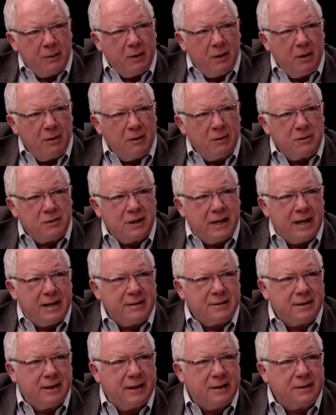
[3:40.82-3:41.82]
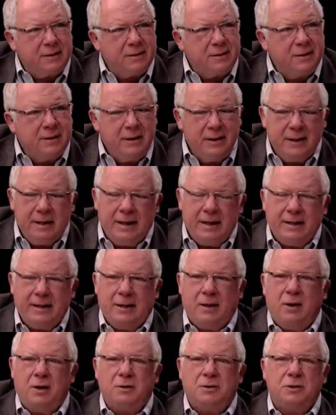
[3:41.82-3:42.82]
all those assets, and they
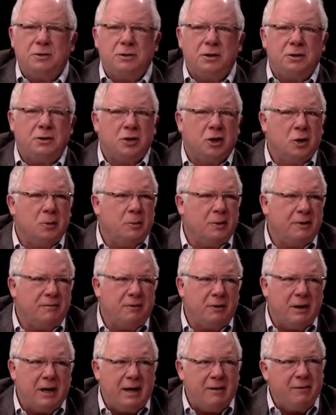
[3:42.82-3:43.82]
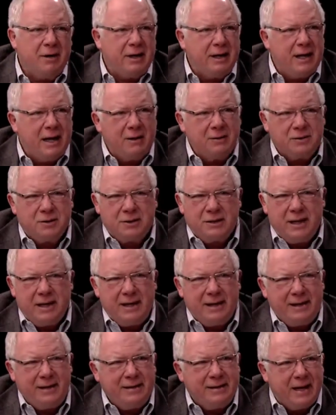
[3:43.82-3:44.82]
also determine if you have any
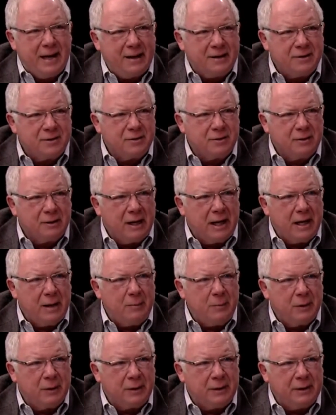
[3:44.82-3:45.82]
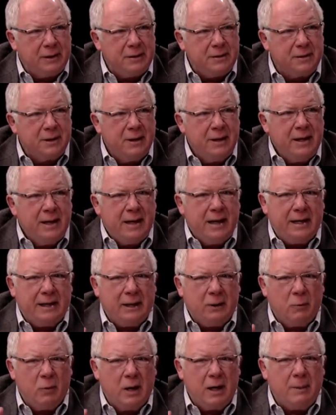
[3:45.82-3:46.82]
outstanding debts or liabilities, and
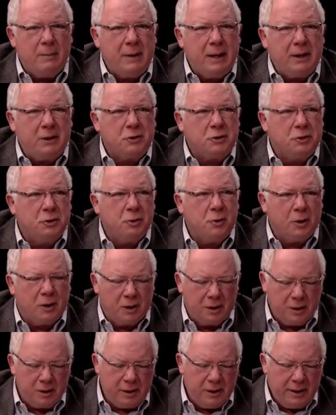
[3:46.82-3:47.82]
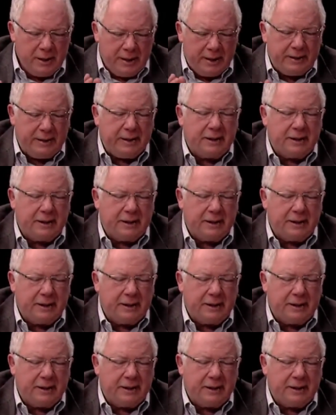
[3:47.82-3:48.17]
they want to make sure, and the